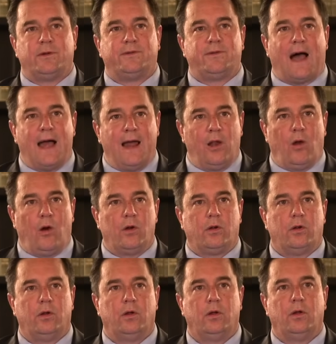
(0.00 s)
dialogue
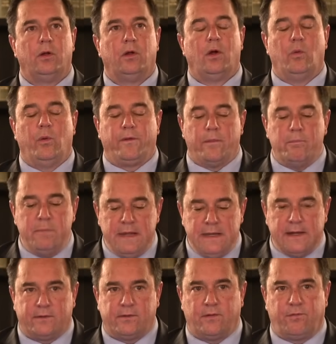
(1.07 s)
with
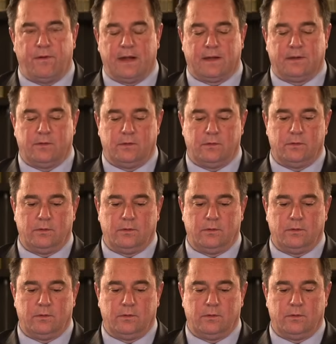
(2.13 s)
immediate effect.